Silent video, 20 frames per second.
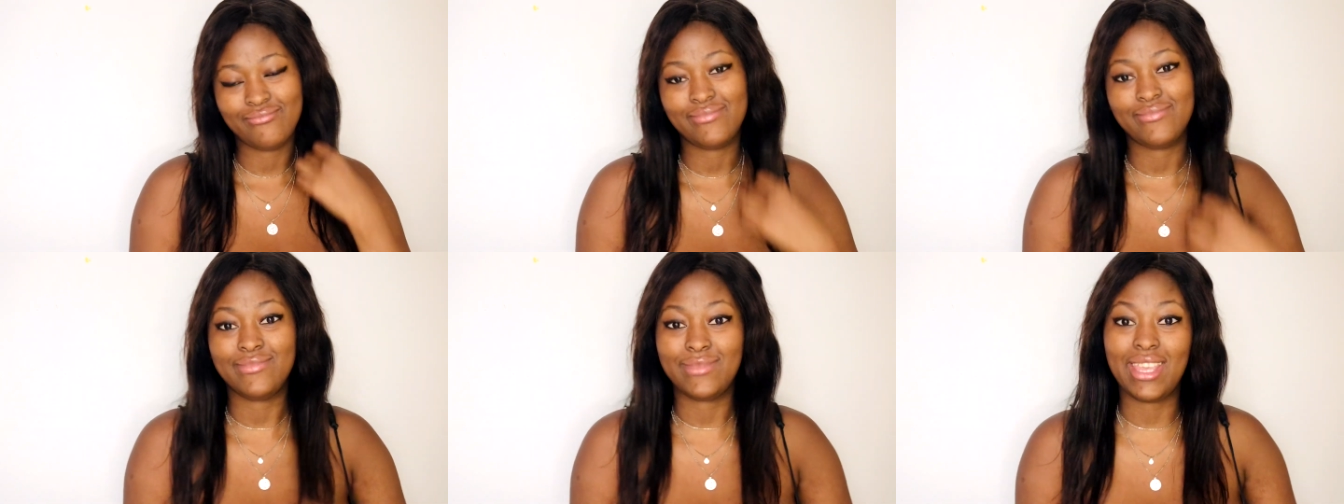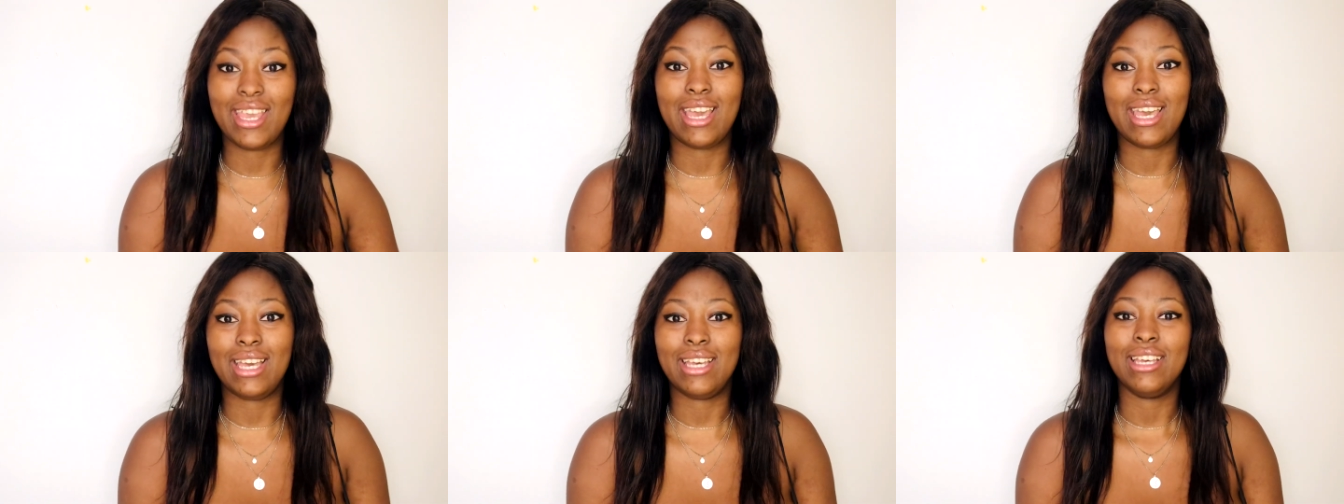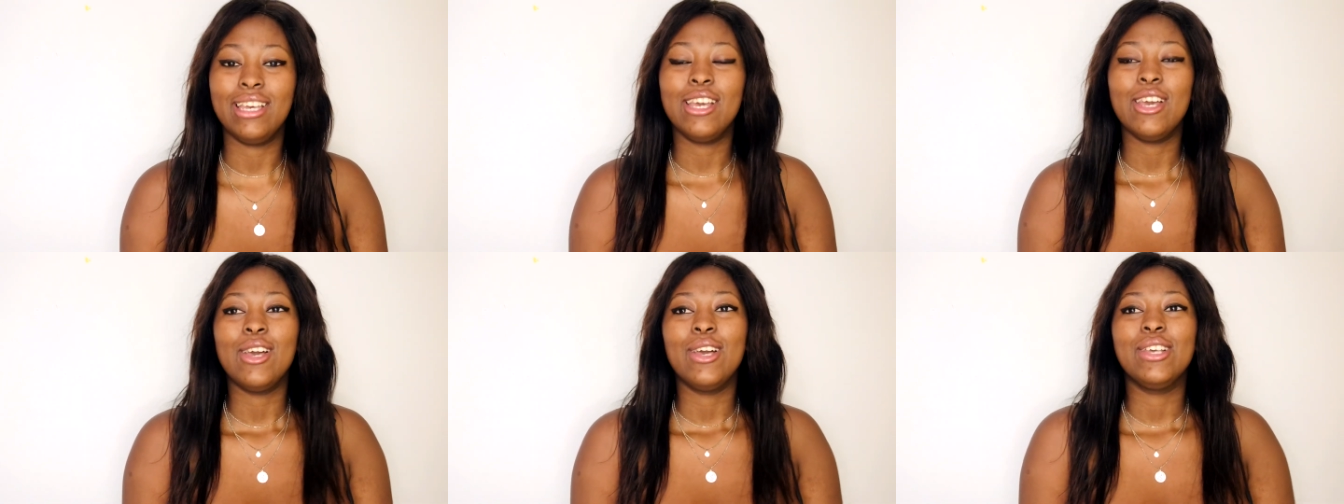Yeah.
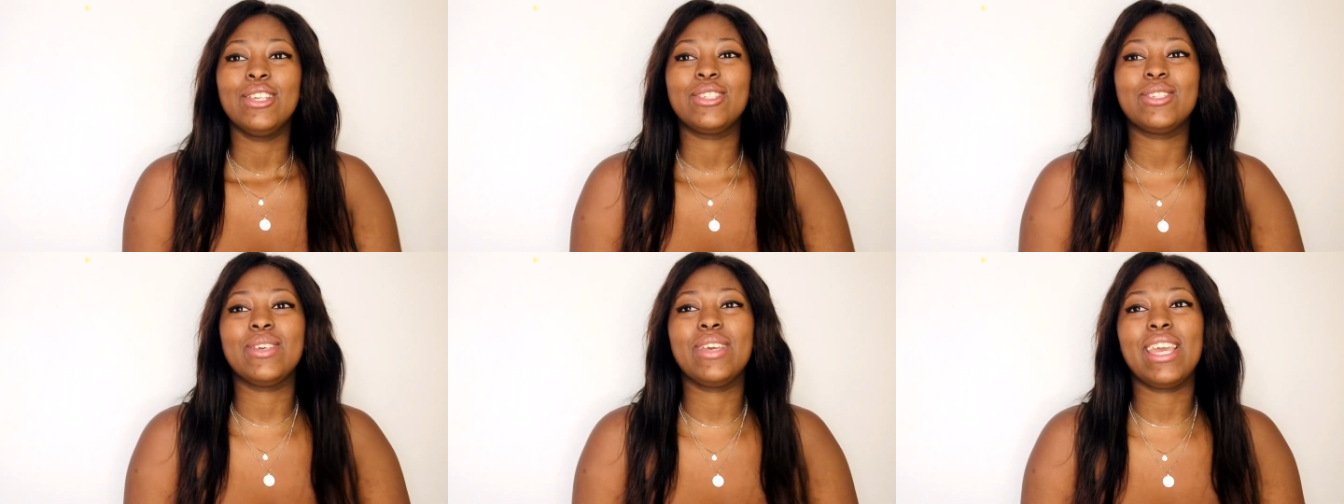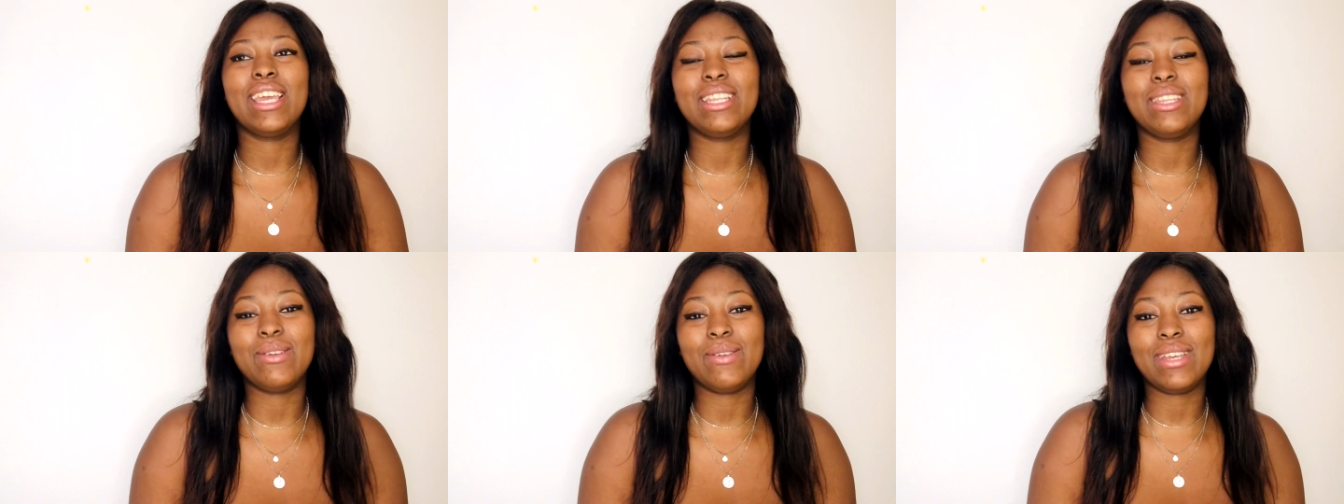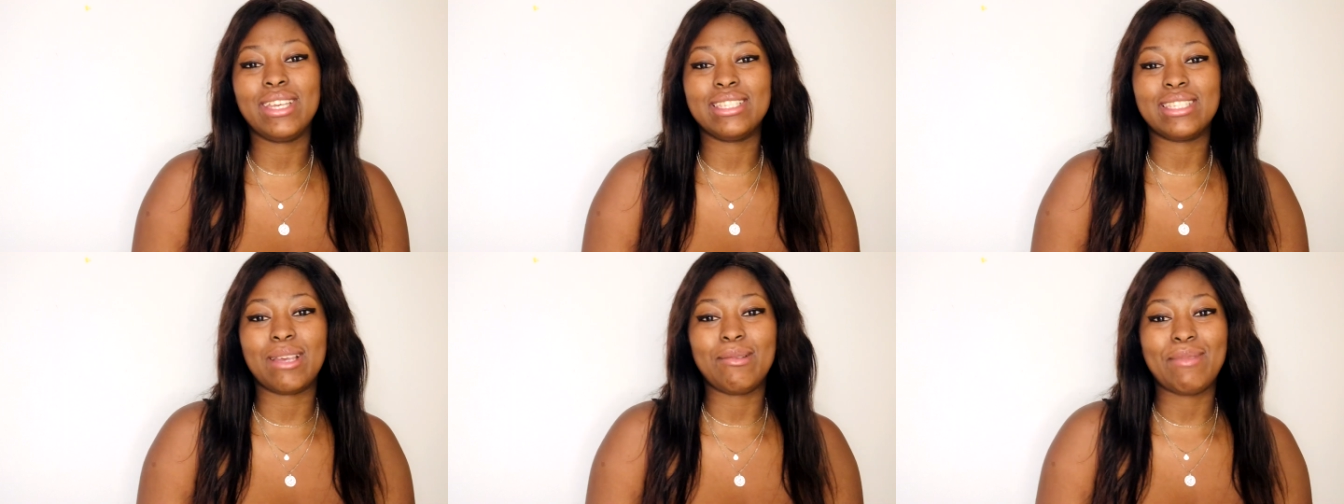So
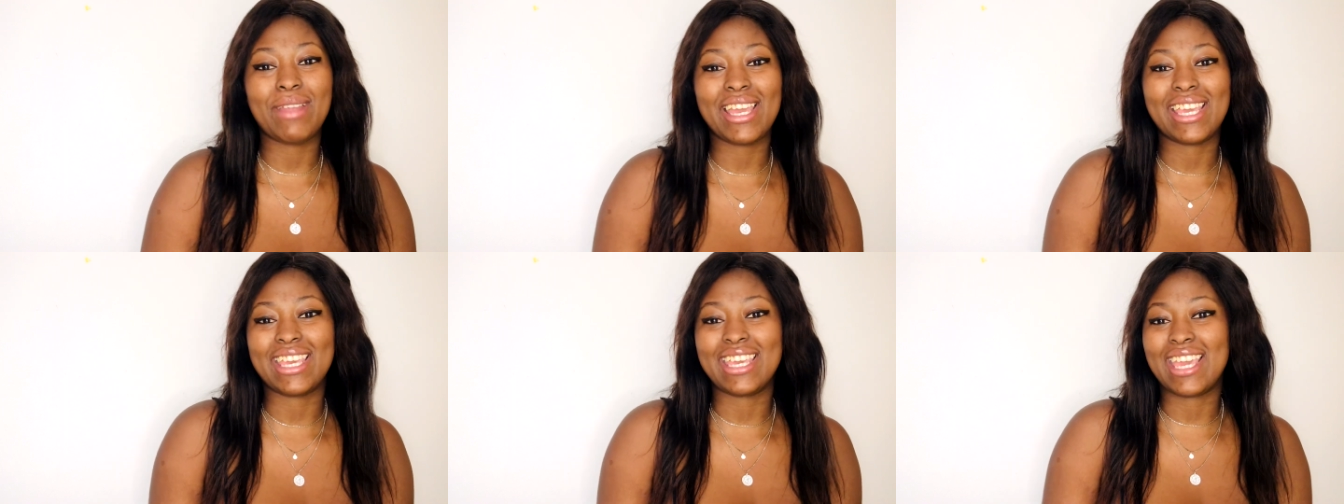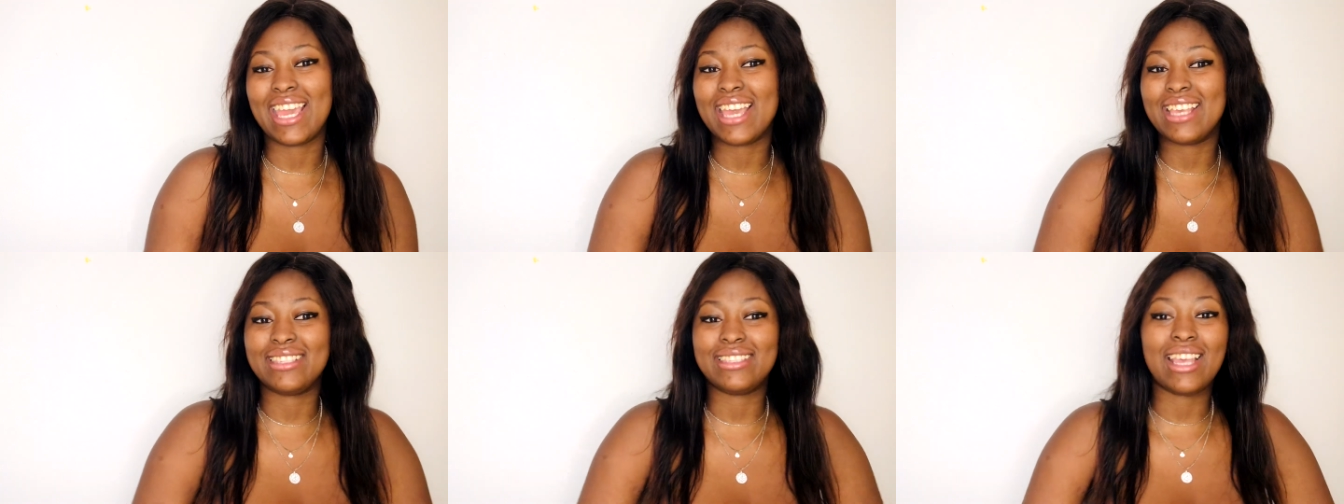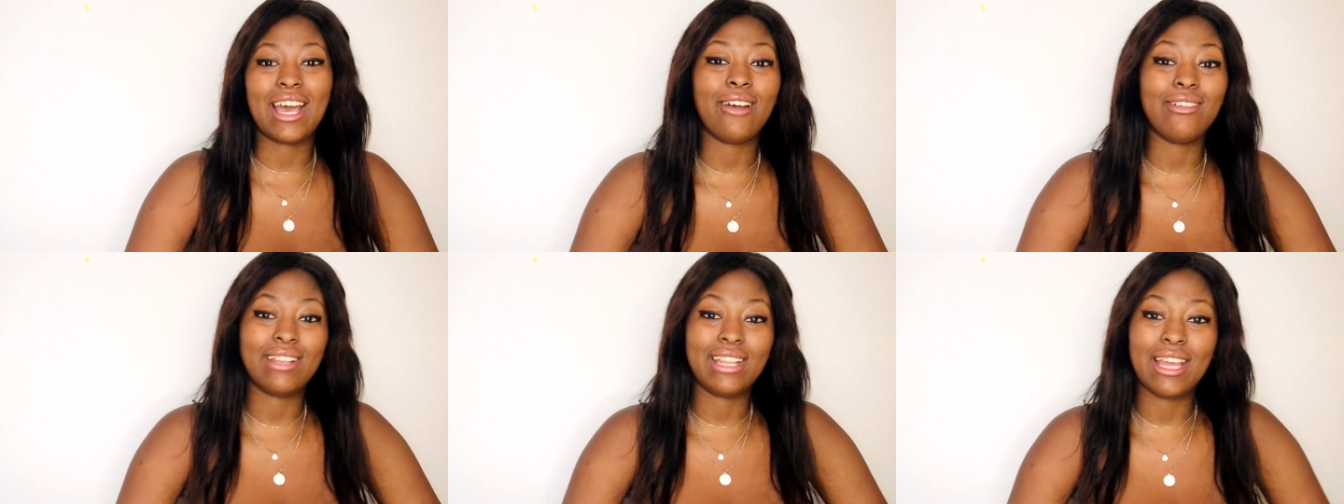anyways, I'm like, yes,
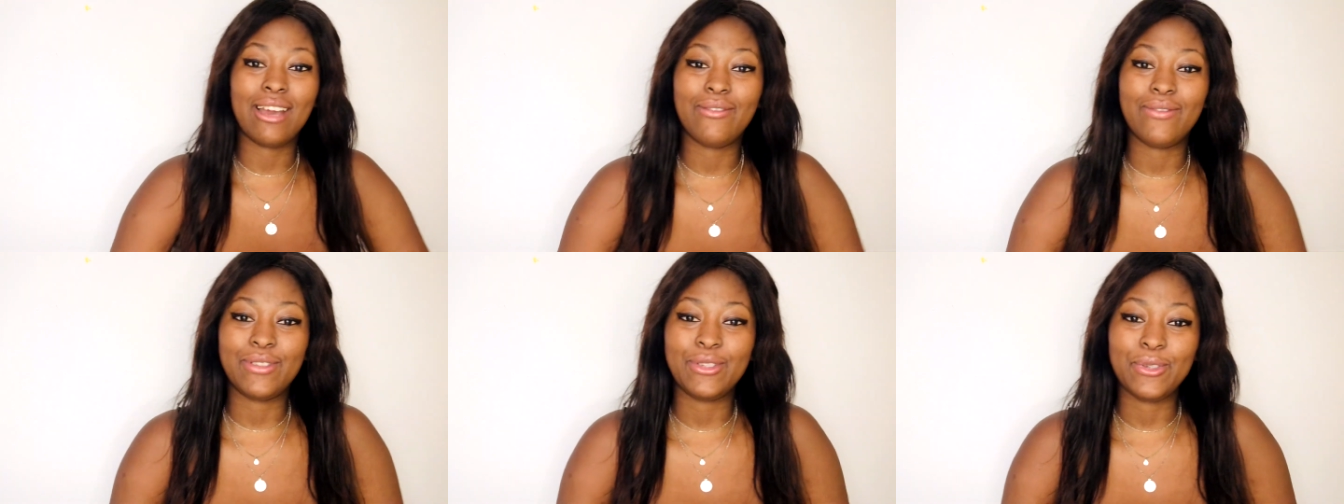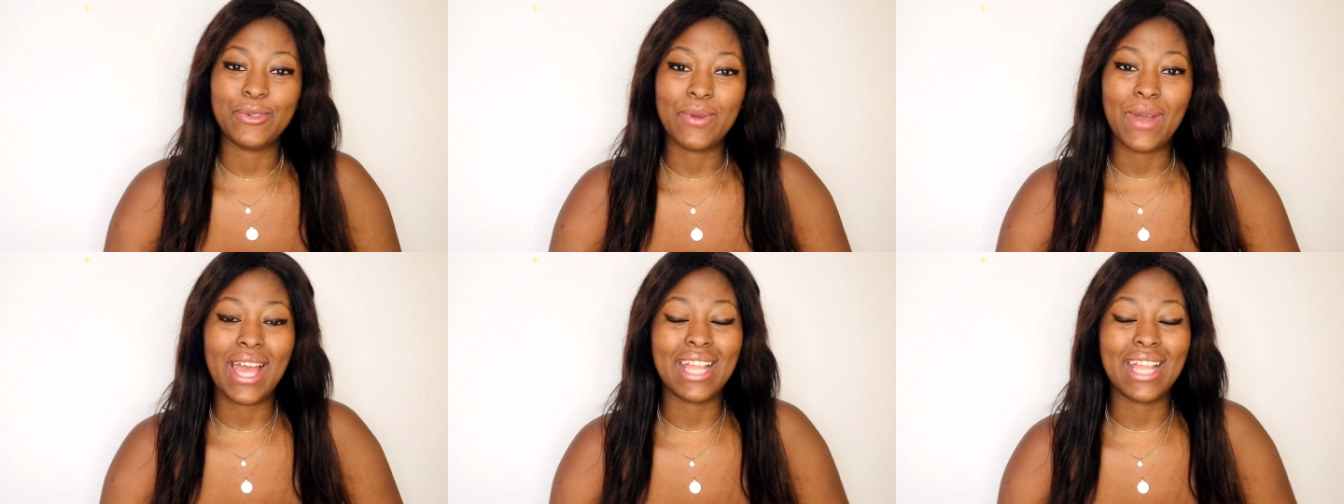I'd love to.